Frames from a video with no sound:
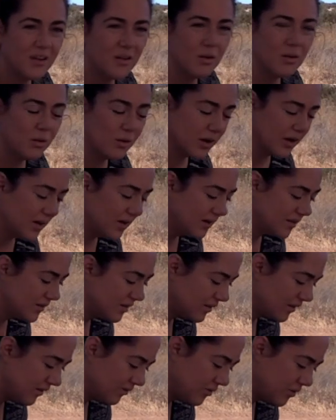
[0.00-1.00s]
or
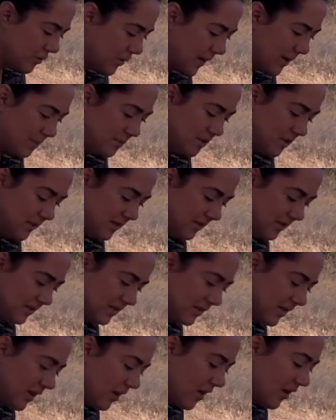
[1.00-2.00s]
a few options.
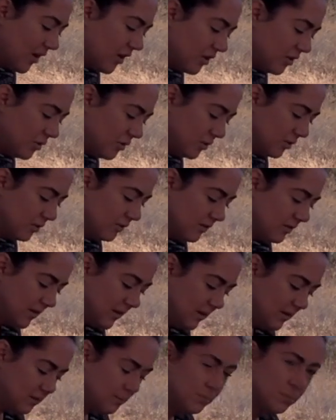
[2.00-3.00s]
Use
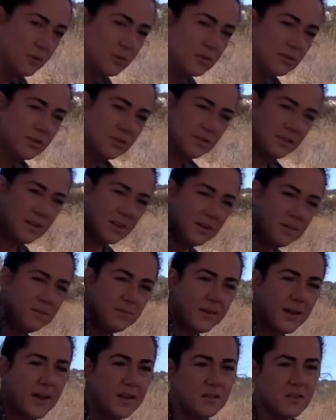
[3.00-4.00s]
this bolster
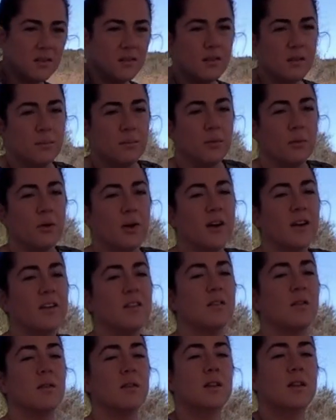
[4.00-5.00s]
as a support,
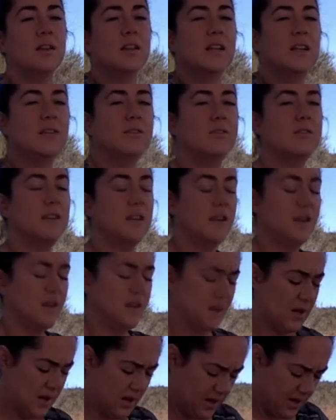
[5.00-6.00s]
so lifting
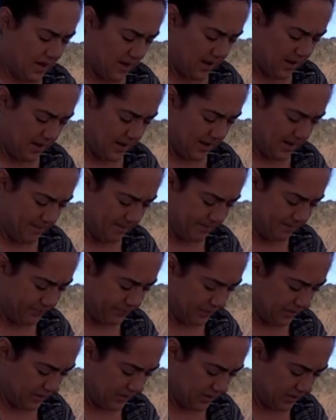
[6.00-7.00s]

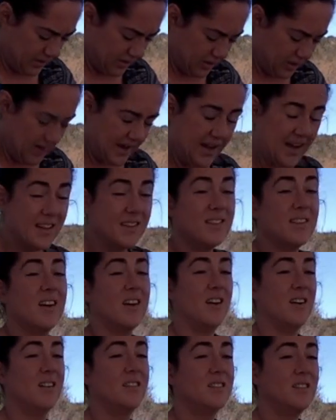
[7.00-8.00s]
your hands
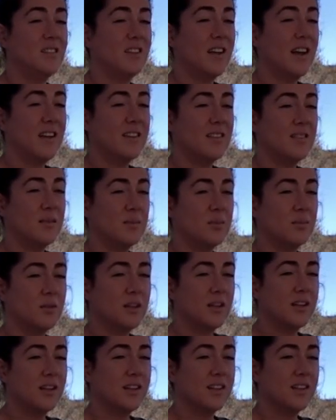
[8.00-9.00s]
onto that
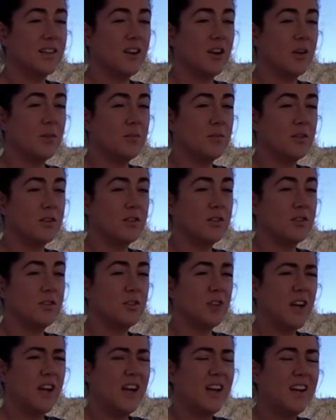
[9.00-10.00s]
support. Arms are
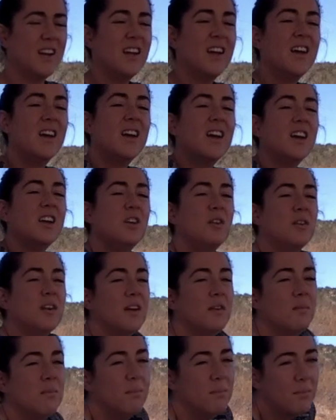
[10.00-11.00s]
straight. You
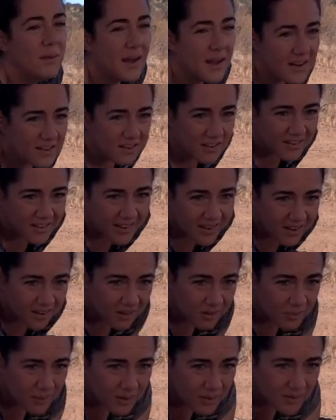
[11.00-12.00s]
can bend your
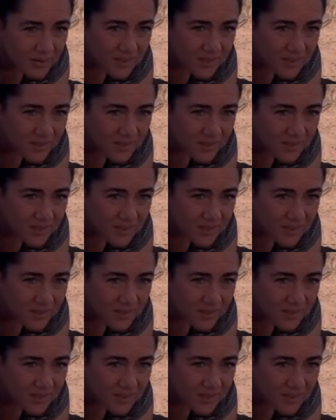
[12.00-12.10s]
elbows